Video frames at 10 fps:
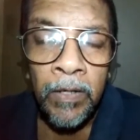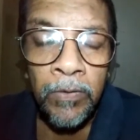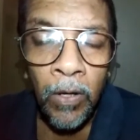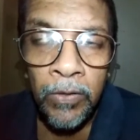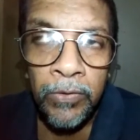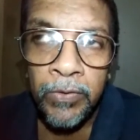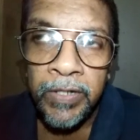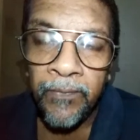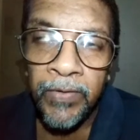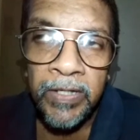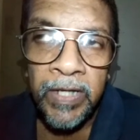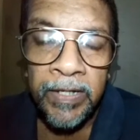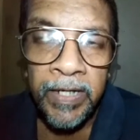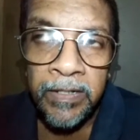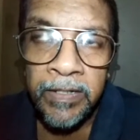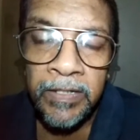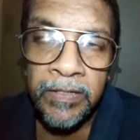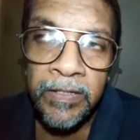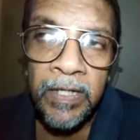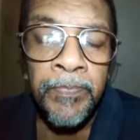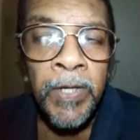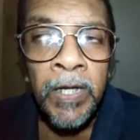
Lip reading: Gold Road traffic that enters the